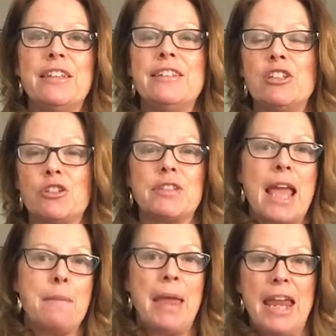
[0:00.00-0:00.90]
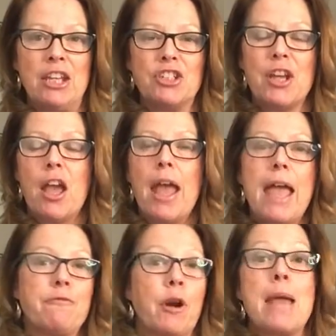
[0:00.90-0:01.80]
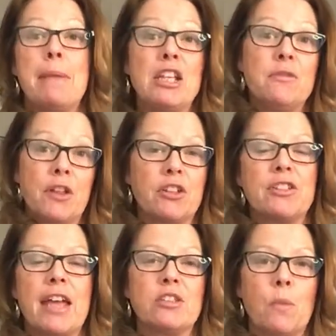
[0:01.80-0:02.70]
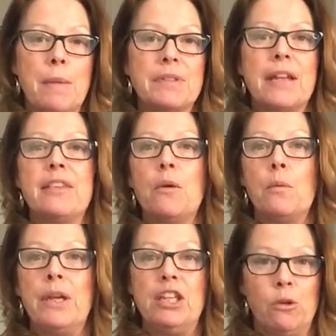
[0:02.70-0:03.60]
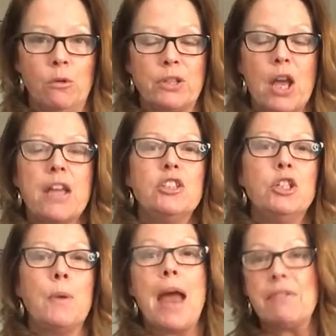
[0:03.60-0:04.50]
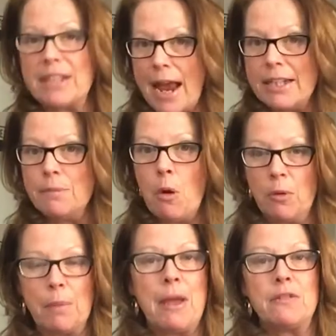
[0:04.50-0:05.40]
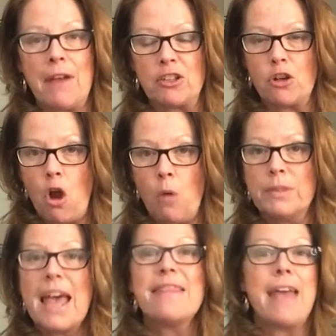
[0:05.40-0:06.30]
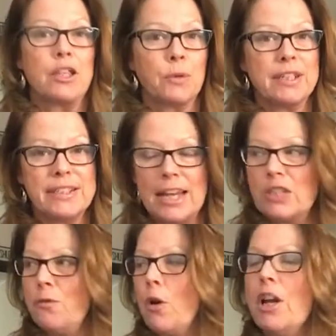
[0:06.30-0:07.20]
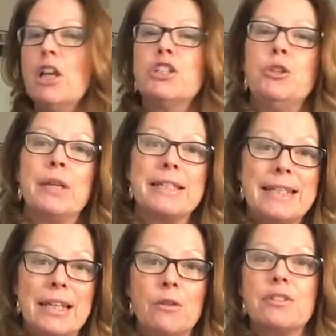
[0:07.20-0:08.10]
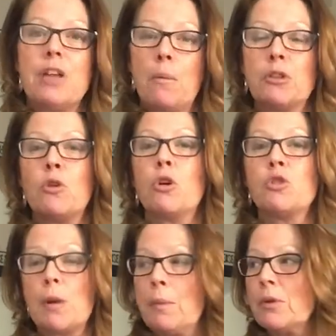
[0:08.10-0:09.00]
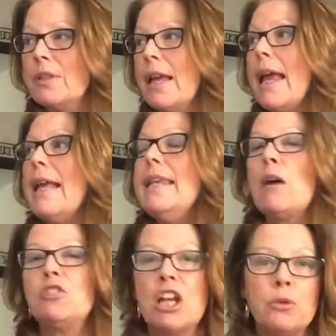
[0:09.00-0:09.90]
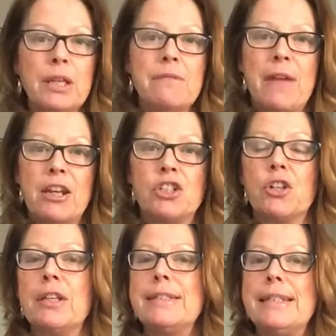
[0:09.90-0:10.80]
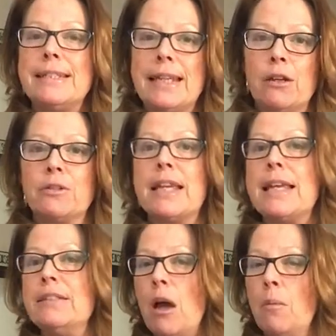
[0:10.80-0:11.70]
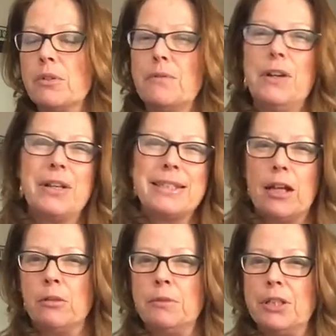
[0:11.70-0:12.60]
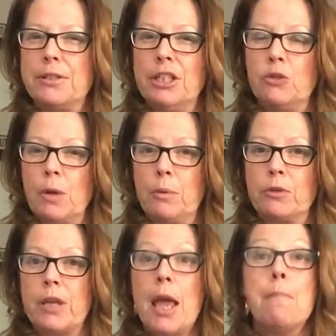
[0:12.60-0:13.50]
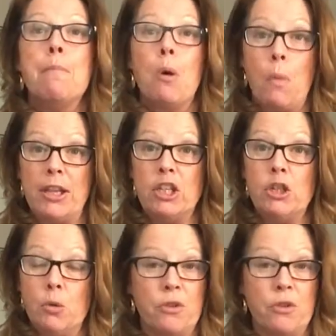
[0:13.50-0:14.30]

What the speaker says: initials MH for MH Village, that's a website that we use to advertise mobile and manufactured homes. That's what it stands for. So you get singles, doubles, or triples. Now, generally in Venice, you're going to see singles and doubles. Very seldom do you see triples, but when you do,